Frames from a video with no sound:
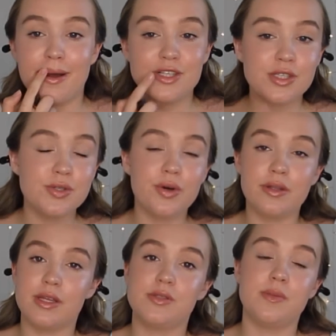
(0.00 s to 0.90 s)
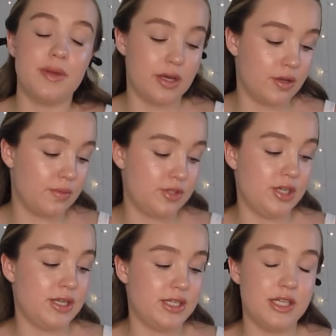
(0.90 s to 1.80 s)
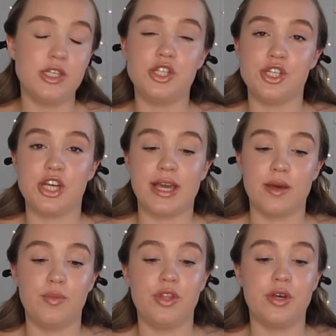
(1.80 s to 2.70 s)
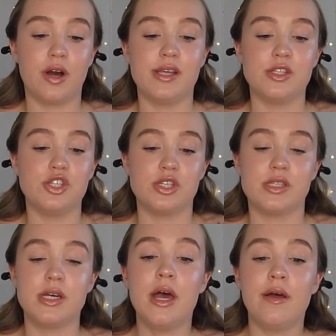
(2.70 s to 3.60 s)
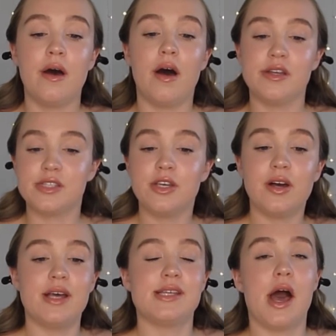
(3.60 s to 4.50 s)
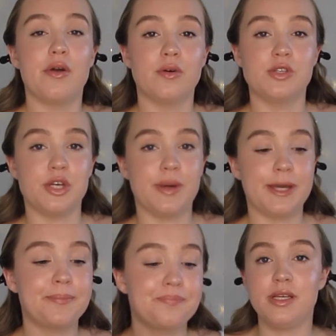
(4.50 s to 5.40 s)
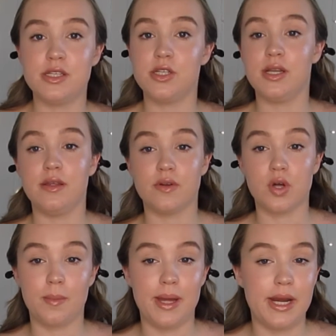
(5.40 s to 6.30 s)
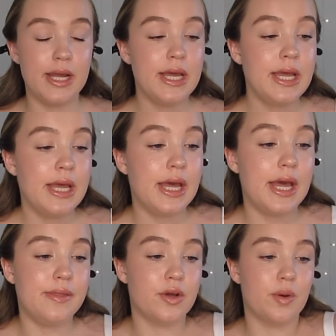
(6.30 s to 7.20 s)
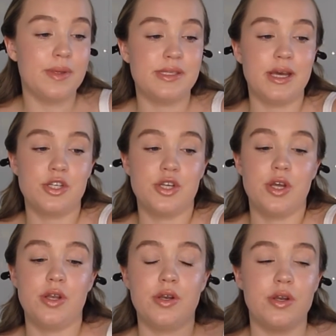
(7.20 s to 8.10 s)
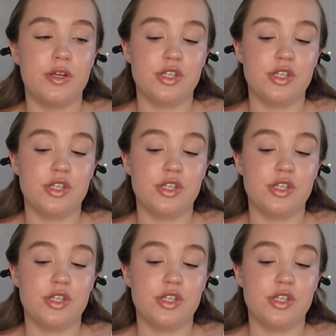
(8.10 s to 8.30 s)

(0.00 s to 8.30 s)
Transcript: I just thought this would be a good opportunity to just check in with you guys and just ask you guys how you're doing. Please do leave a comment in the comment section.